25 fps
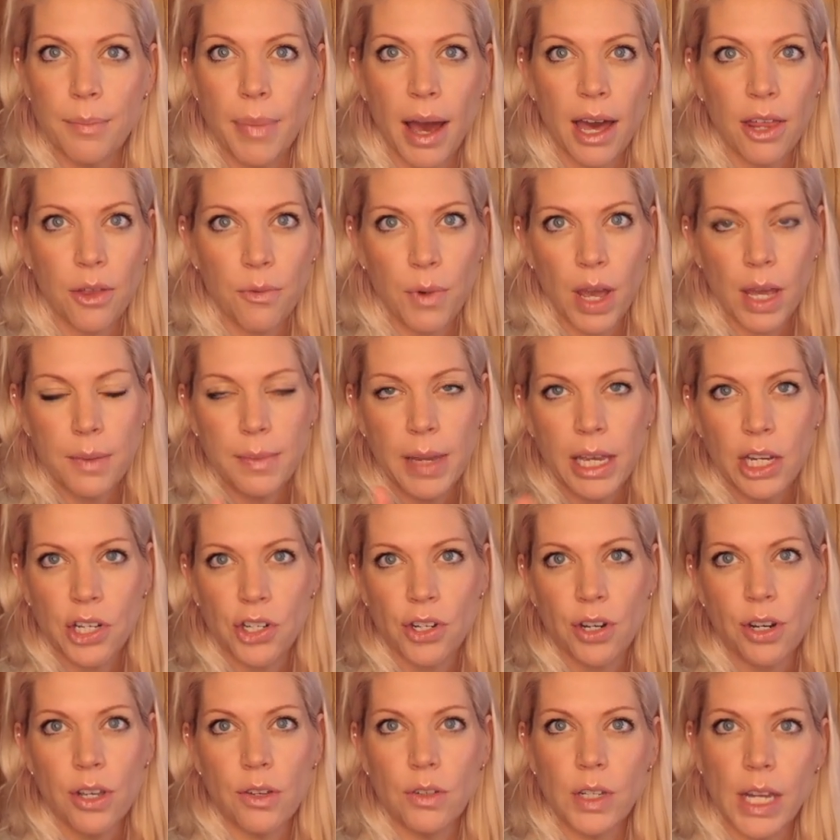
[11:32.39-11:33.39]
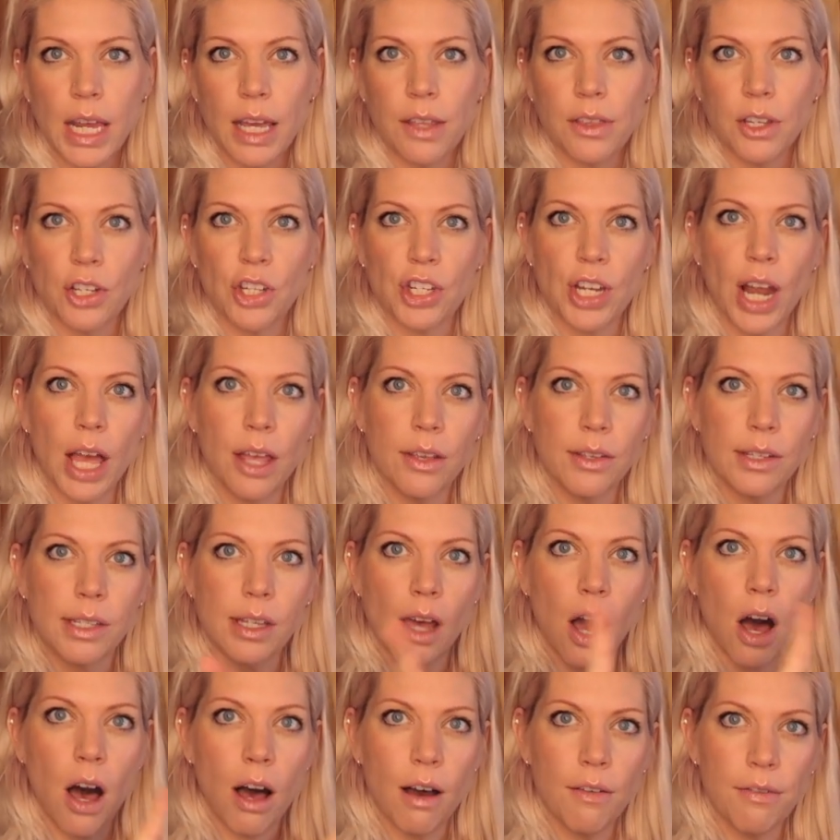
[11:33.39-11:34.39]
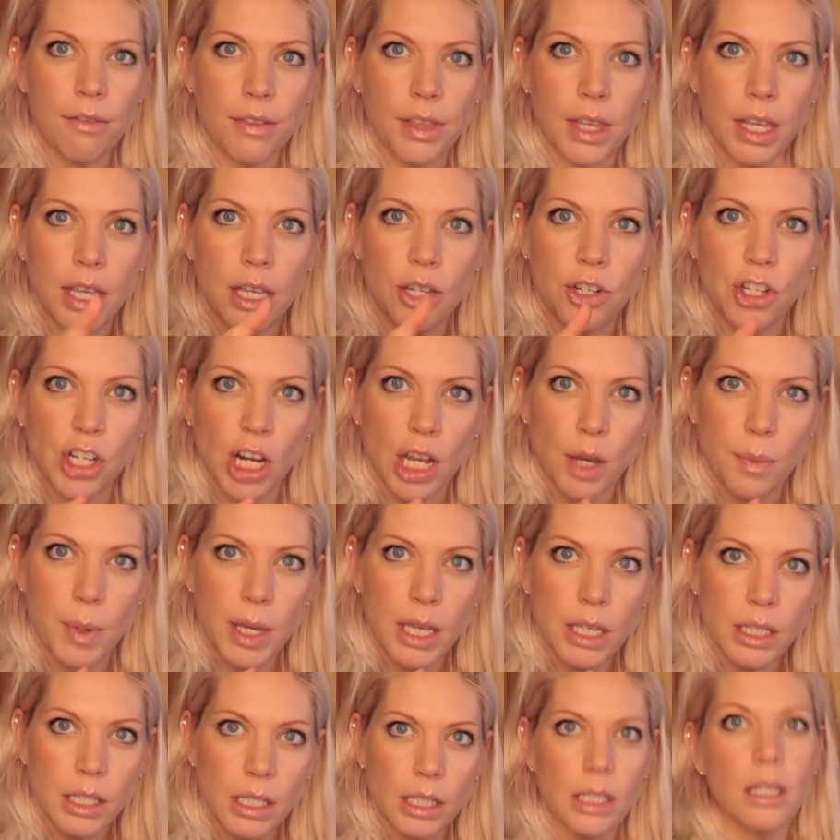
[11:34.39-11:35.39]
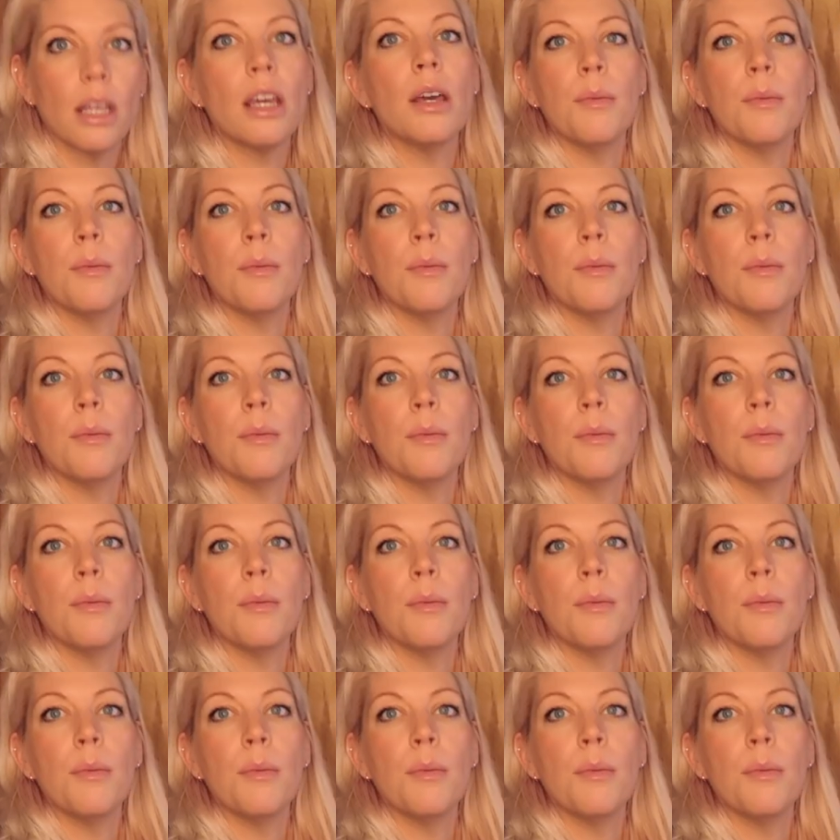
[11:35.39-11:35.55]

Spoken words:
By the way, make sure you take the shells off the chickpeas,